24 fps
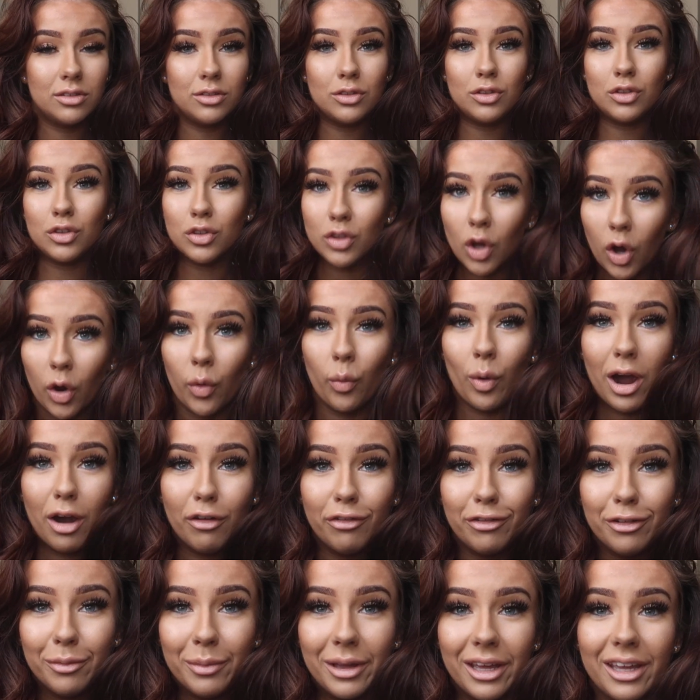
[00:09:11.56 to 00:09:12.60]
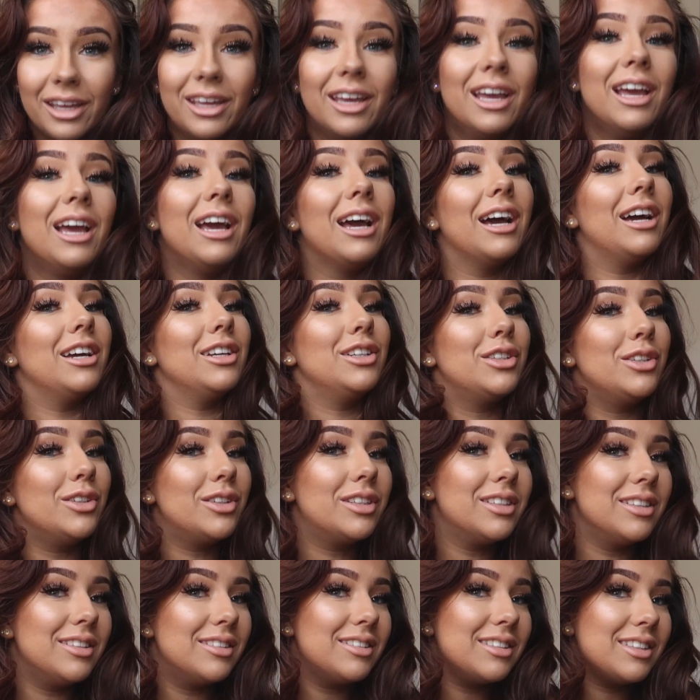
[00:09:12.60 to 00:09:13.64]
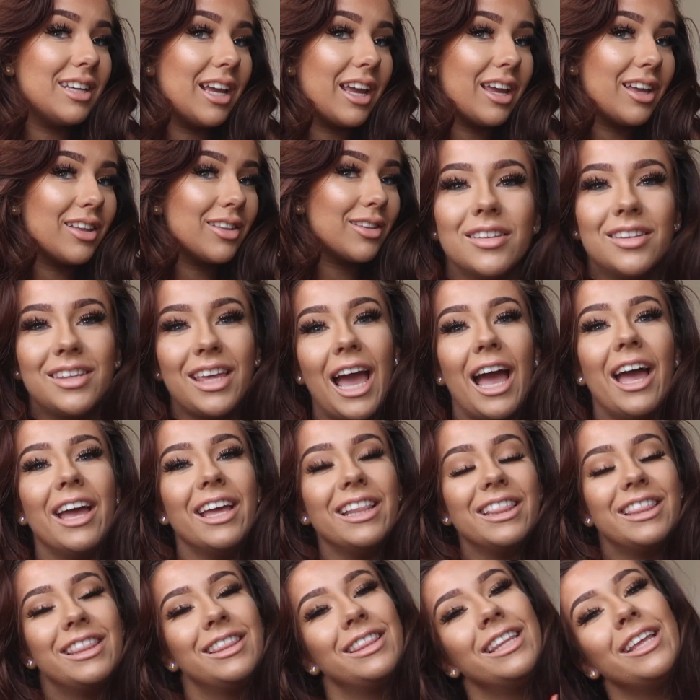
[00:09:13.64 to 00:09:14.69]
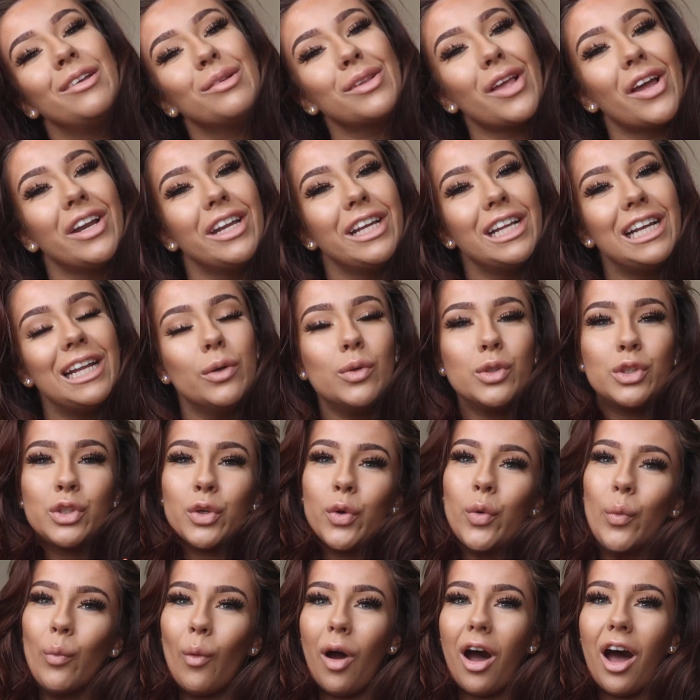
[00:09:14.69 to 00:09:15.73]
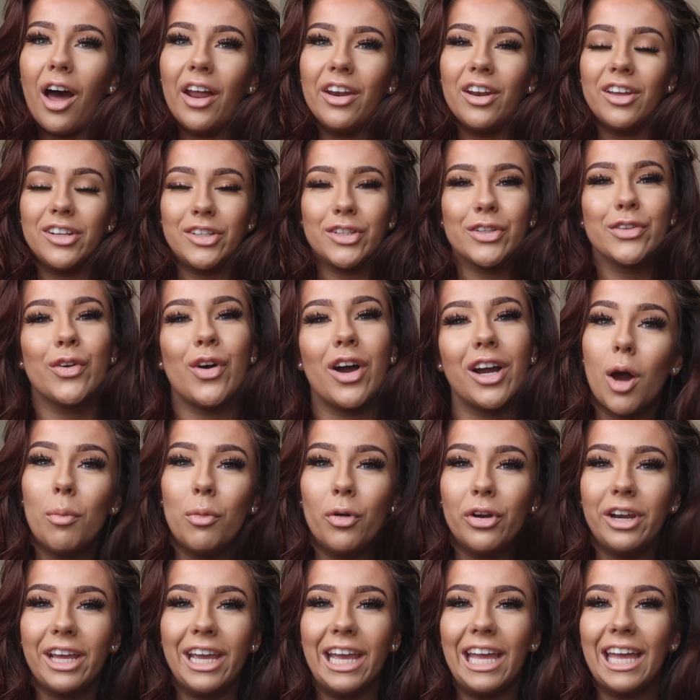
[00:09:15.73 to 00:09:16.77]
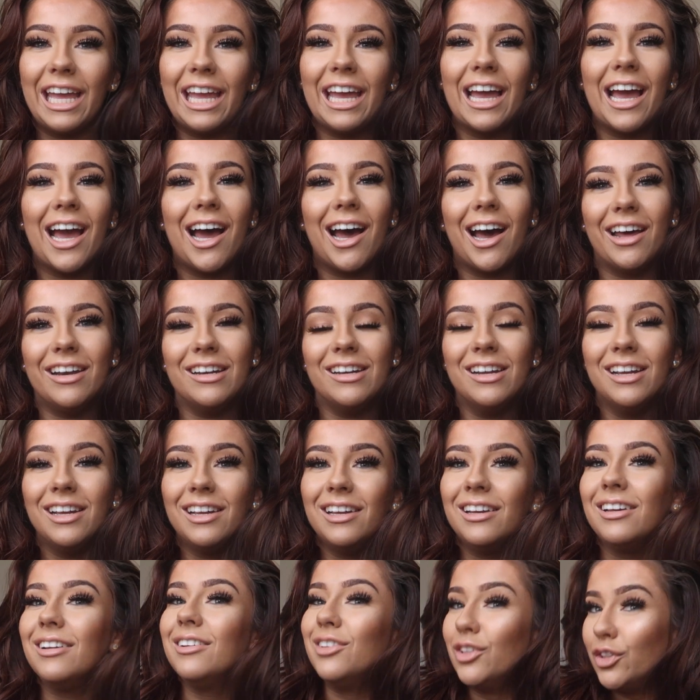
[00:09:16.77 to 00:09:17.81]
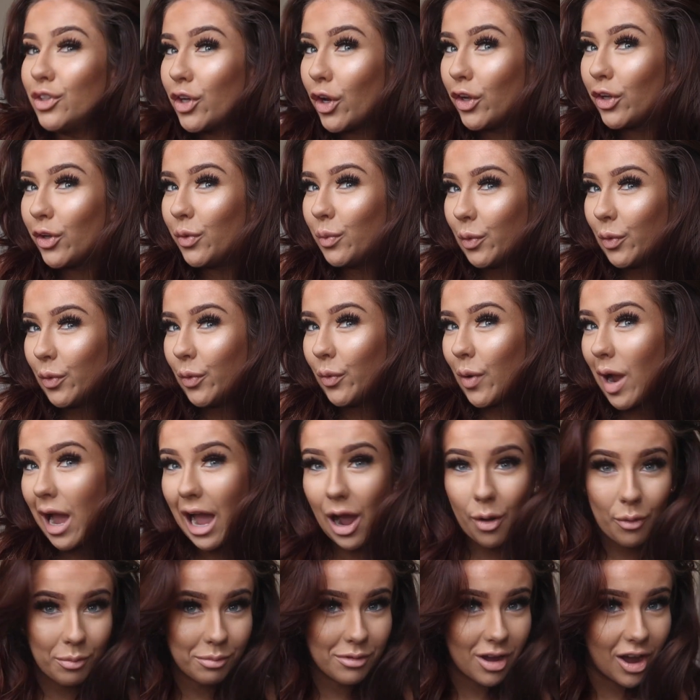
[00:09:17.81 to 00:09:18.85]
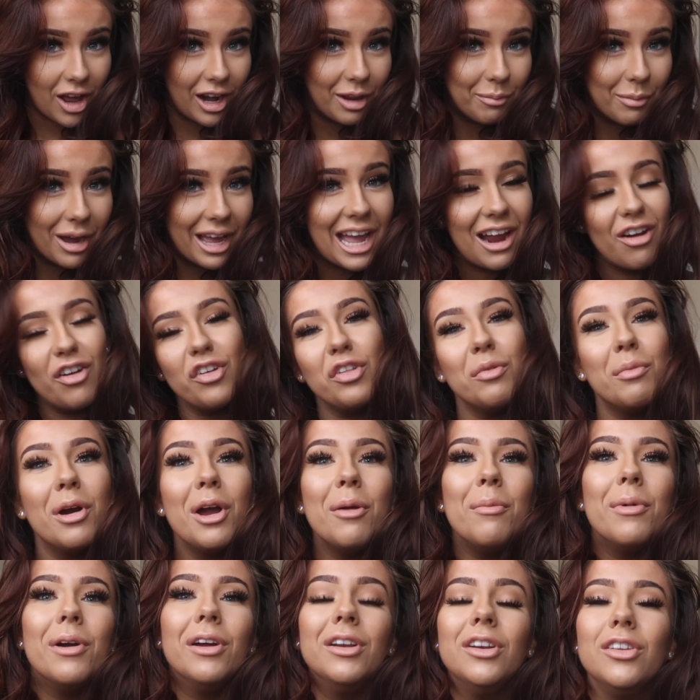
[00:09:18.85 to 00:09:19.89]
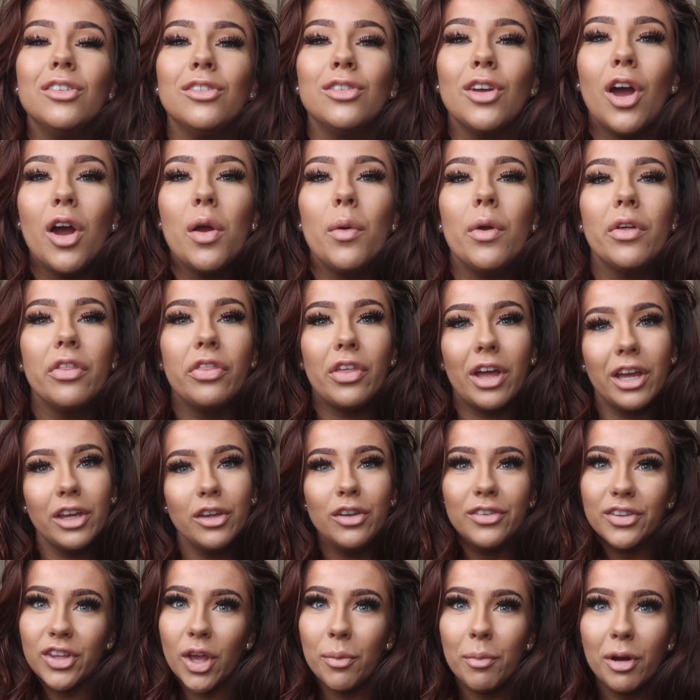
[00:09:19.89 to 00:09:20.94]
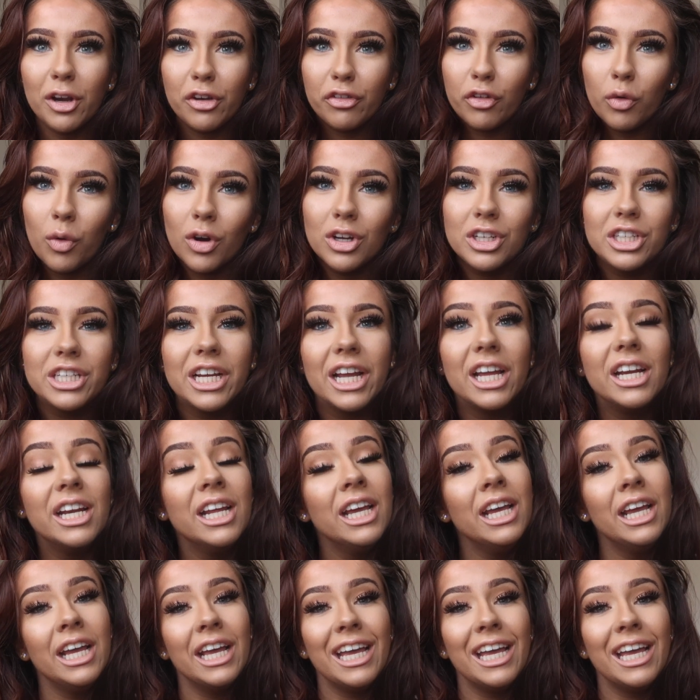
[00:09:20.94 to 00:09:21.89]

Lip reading: so well for me, as you can see. So yeah, it's only a little short one. I just thought I'd come on here and show you all how I'm curling my hair at the moment. So thank you so much for watching.